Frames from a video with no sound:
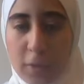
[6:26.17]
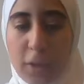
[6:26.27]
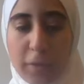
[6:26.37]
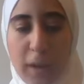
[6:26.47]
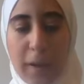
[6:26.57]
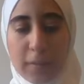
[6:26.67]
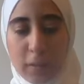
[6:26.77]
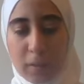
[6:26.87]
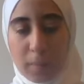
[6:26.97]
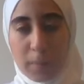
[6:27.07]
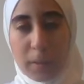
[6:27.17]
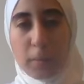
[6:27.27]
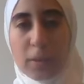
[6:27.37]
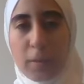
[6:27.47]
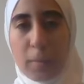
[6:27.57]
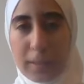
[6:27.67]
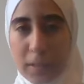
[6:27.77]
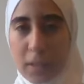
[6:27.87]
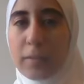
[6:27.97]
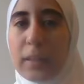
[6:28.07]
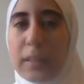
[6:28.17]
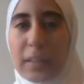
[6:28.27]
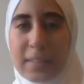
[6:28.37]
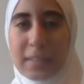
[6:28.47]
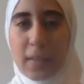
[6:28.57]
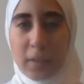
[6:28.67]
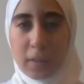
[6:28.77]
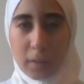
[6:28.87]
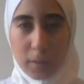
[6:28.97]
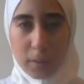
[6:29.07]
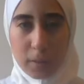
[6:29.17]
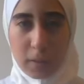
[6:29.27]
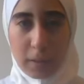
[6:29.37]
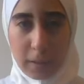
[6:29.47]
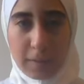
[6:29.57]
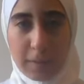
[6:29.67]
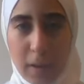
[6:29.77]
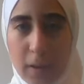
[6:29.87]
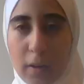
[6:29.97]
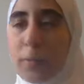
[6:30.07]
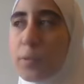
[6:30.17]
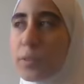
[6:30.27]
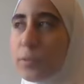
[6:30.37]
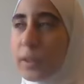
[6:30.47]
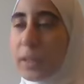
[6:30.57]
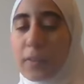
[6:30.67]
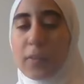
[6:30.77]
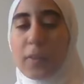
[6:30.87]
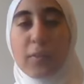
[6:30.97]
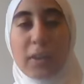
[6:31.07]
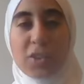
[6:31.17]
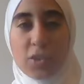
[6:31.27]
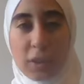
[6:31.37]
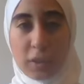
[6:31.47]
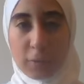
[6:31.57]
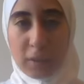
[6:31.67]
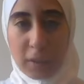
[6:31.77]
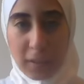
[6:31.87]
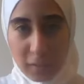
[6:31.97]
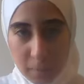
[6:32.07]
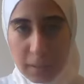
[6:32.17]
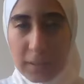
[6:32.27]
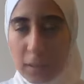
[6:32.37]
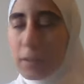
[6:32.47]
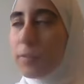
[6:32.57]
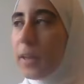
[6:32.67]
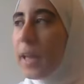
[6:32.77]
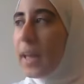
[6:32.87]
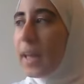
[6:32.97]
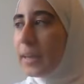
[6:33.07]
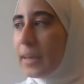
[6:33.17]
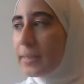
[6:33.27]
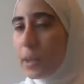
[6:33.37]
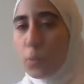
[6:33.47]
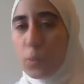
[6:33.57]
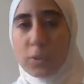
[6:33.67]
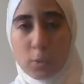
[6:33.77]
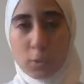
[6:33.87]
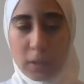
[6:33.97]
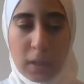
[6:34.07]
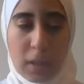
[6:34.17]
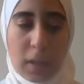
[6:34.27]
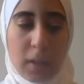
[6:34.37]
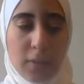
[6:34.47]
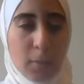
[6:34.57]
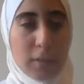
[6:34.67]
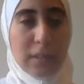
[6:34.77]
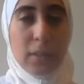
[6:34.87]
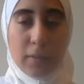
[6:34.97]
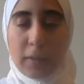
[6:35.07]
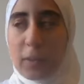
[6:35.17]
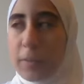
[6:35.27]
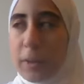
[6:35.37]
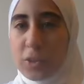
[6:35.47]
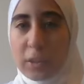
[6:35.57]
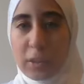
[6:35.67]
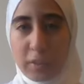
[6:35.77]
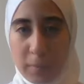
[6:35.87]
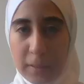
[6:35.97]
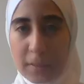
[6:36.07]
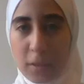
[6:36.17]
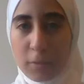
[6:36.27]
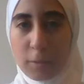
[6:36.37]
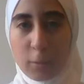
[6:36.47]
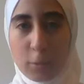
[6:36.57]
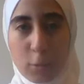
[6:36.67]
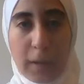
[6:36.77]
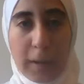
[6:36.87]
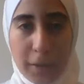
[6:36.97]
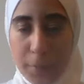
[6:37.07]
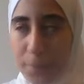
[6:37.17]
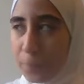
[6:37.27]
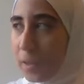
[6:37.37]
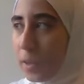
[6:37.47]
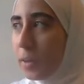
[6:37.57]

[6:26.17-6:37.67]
So therefore I have to be merciful myself. He is the Al-Ghaffar, the most forgiving. Therefore I should forgive myself. And he's Al-Wadud, the most loving. Therefore I should love myself for who I am.